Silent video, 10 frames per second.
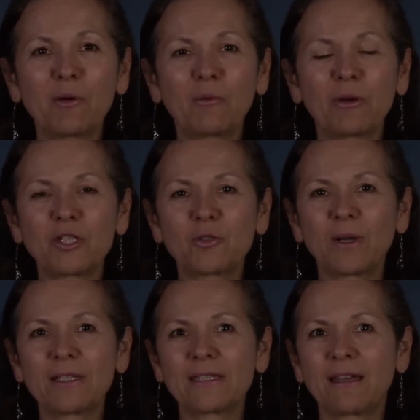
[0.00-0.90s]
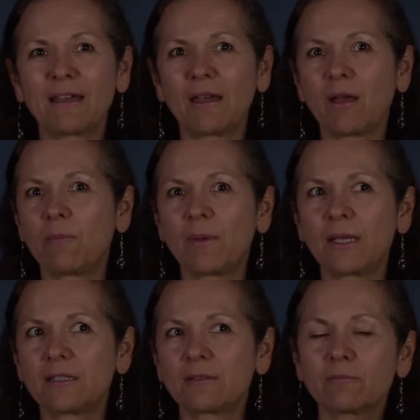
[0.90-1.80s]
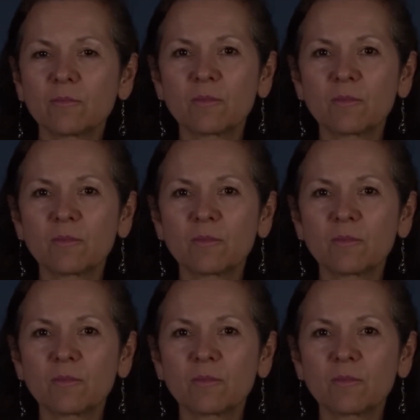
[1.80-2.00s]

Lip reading: which was a bit